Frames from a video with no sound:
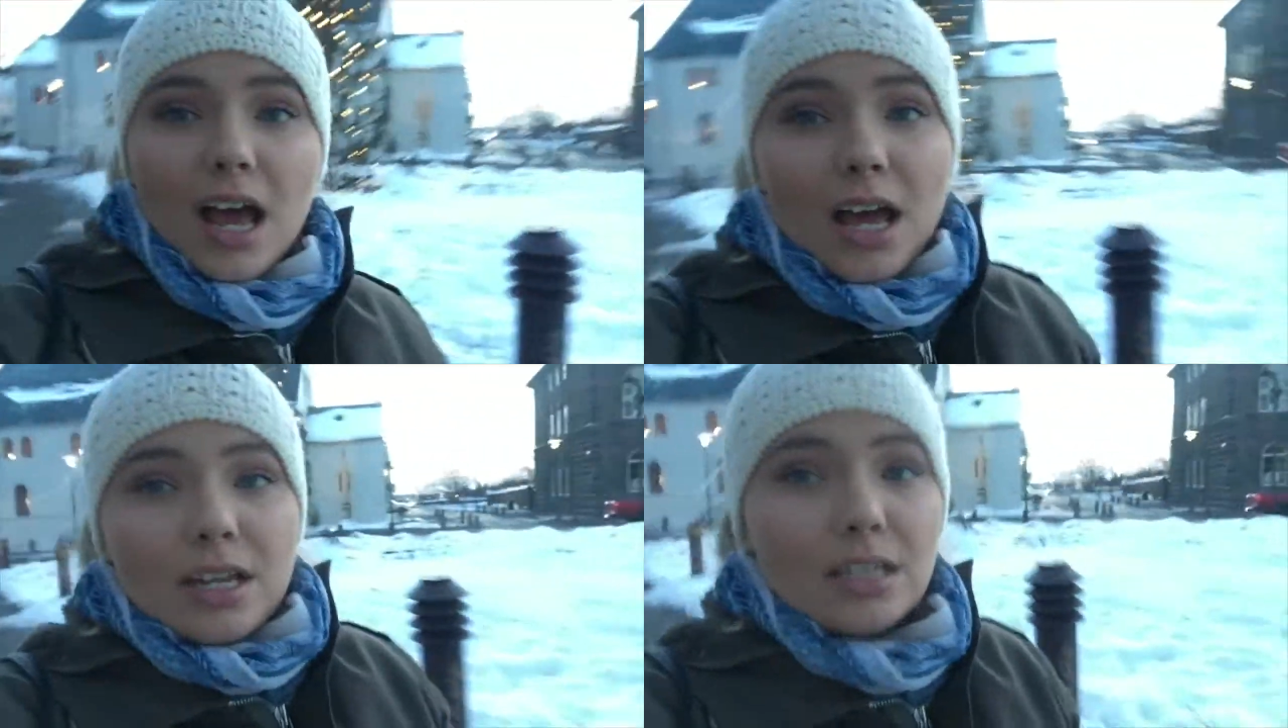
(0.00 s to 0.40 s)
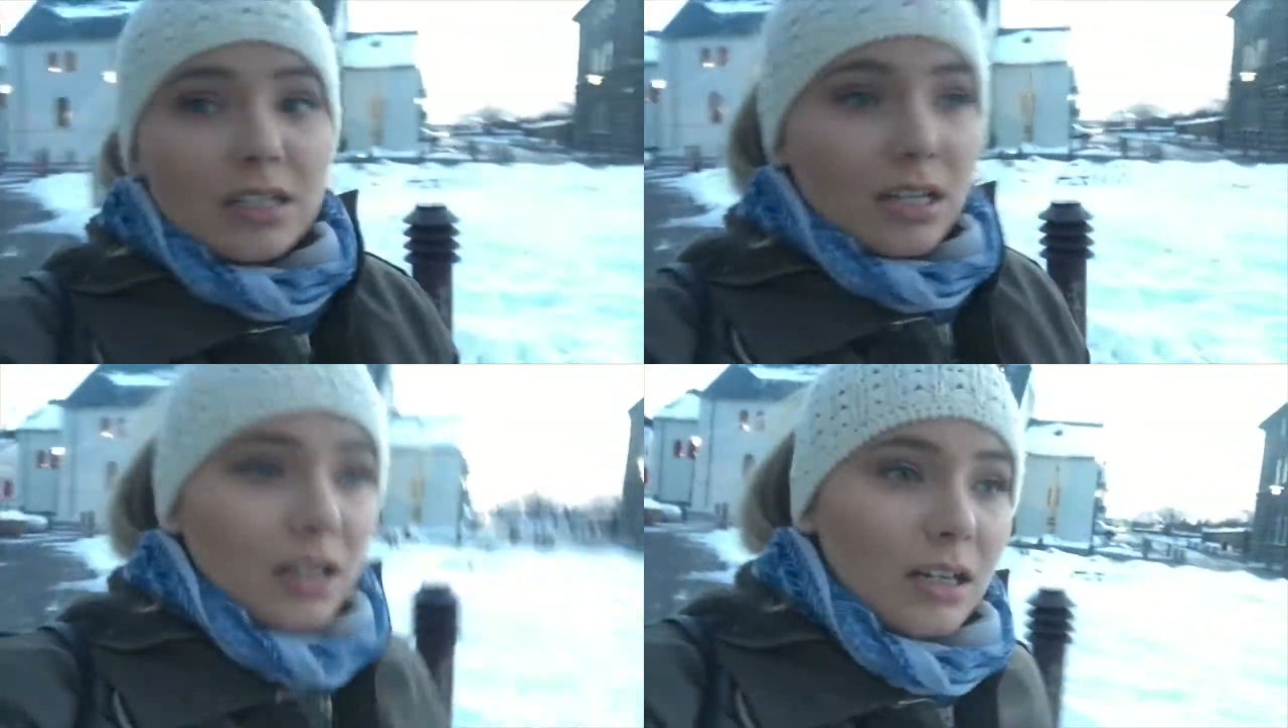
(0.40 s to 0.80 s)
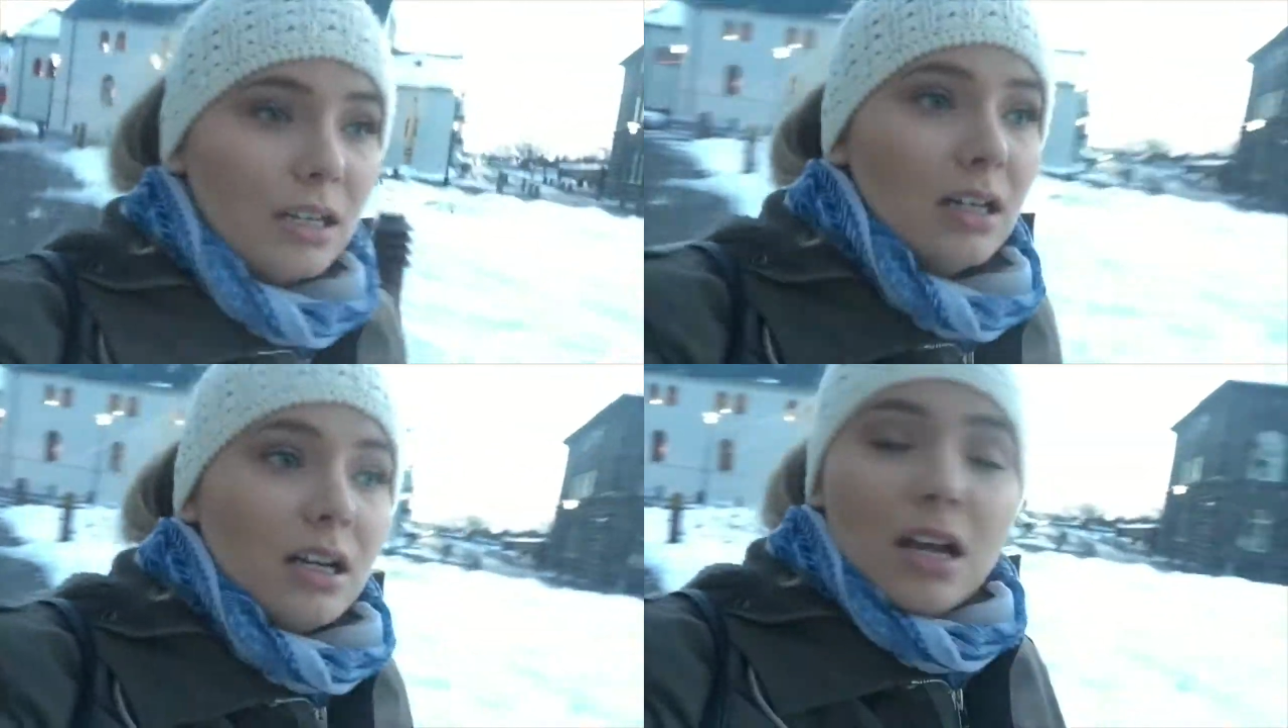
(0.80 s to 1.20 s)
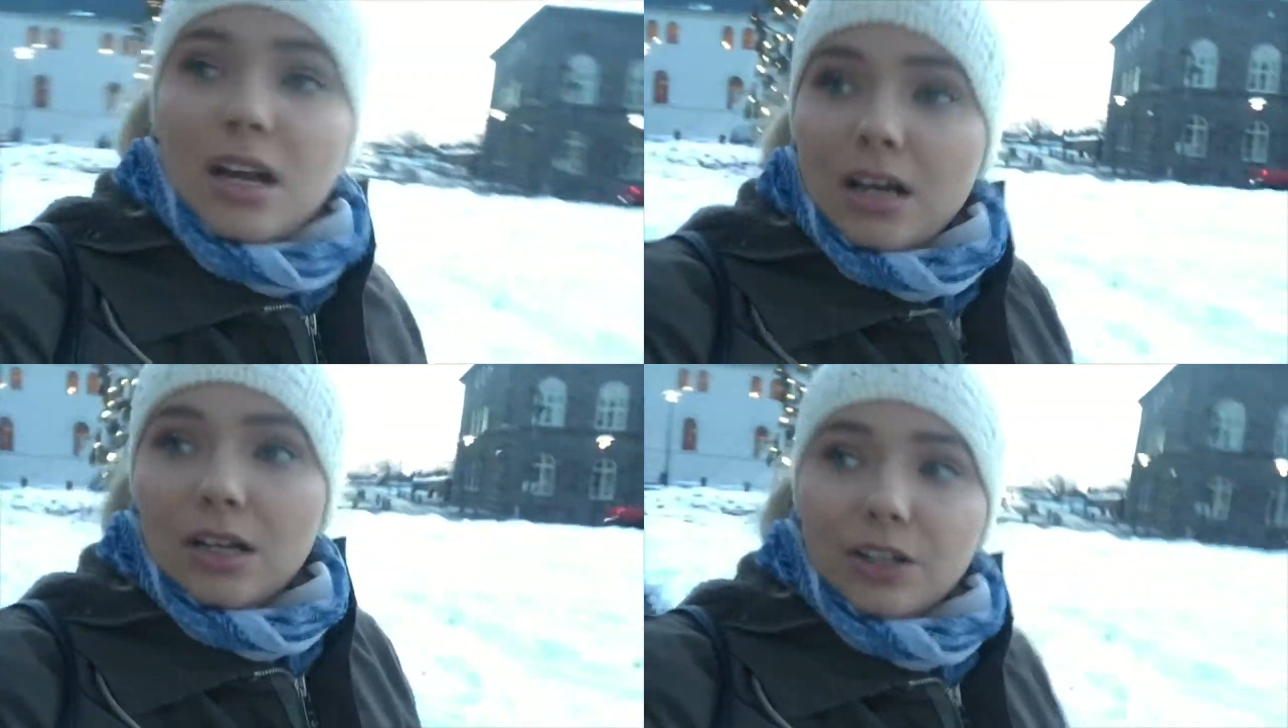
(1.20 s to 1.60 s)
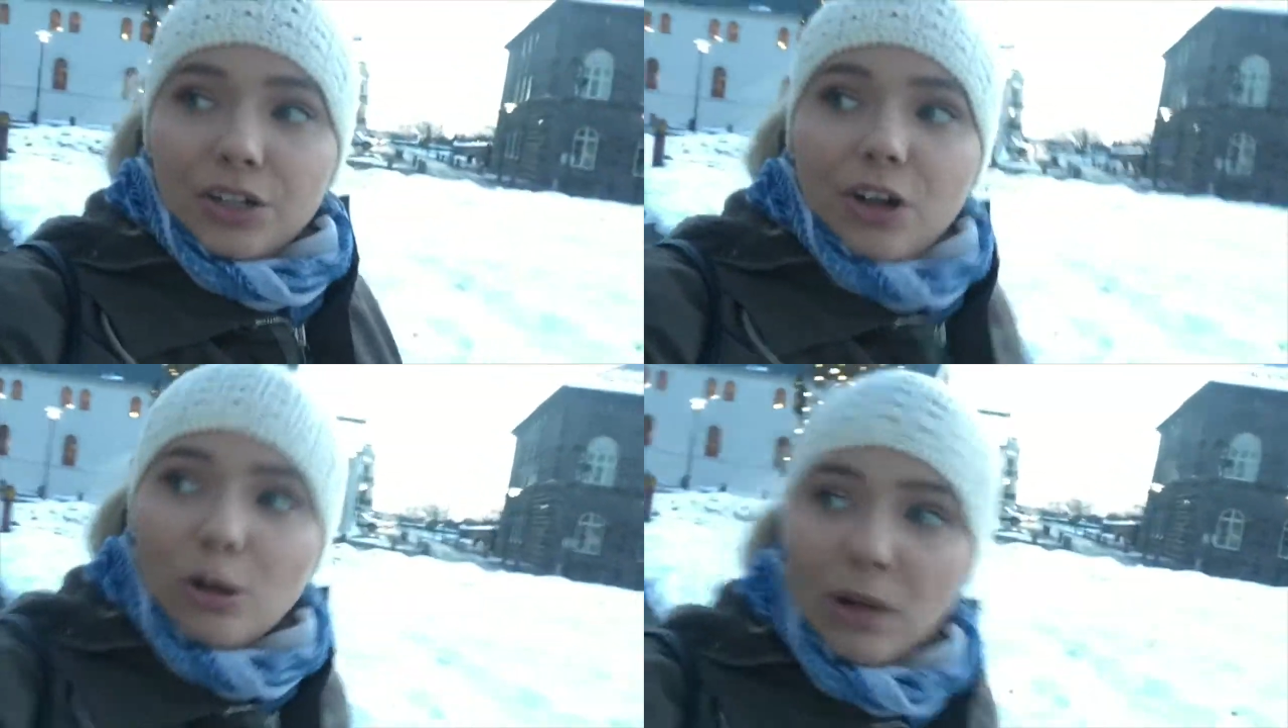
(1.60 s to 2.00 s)
and I'm
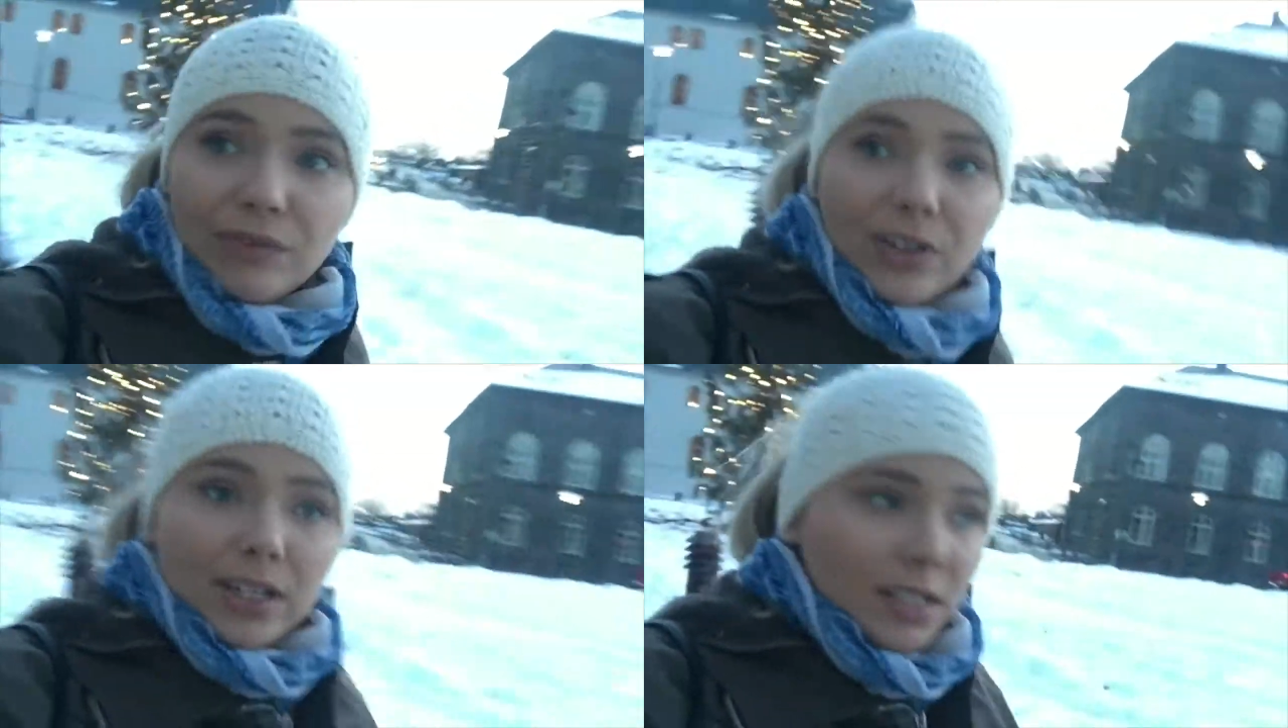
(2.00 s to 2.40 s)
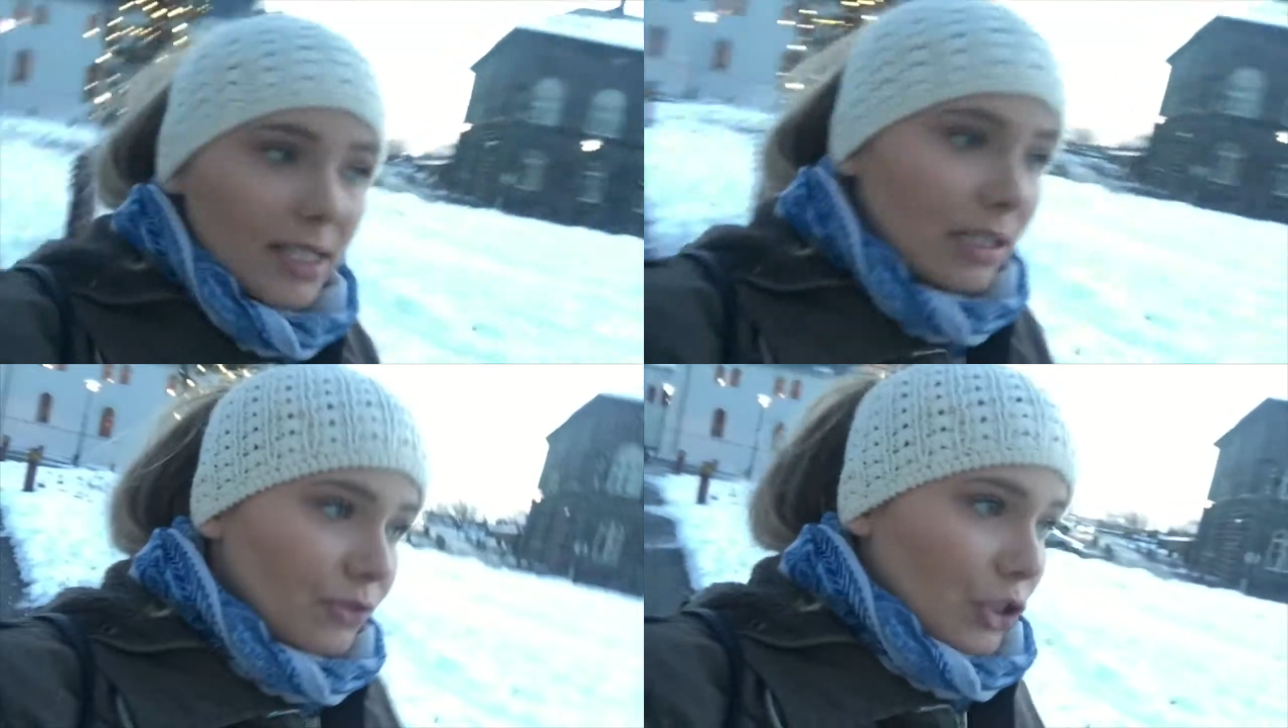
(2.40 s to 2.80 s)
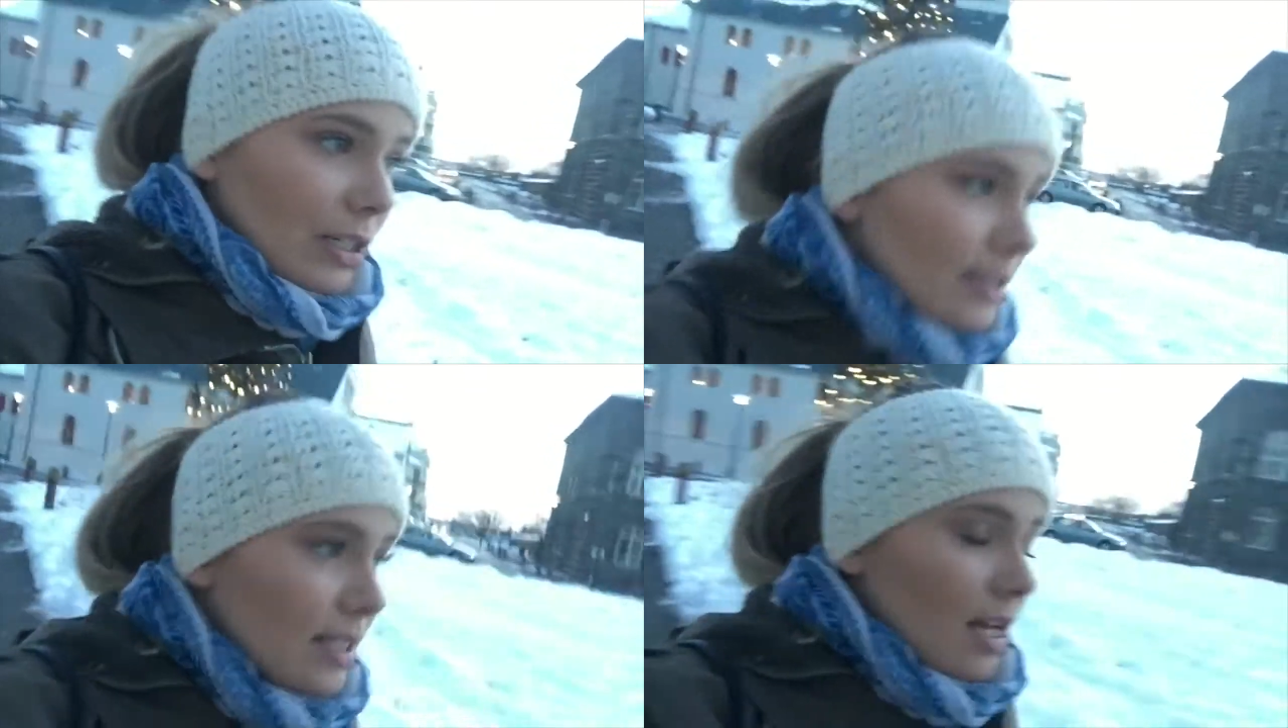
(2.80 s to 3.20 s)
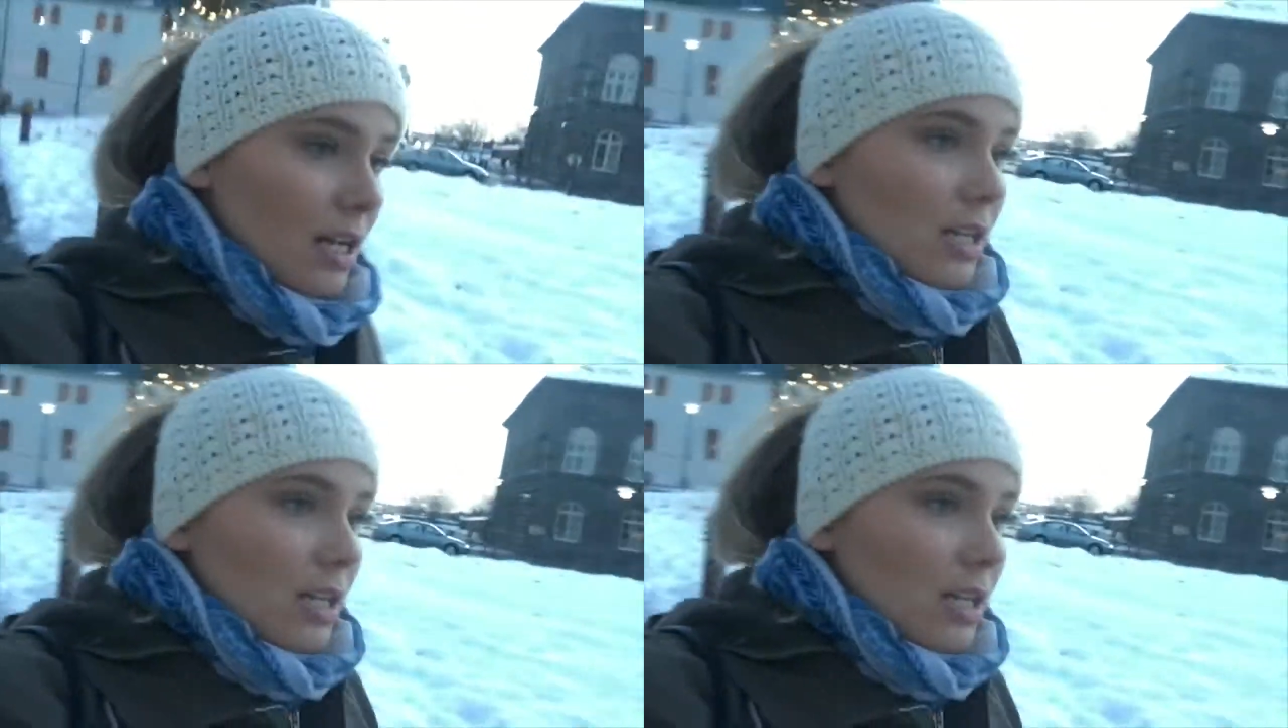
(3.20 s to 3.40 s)
gonna call my friend to see if she's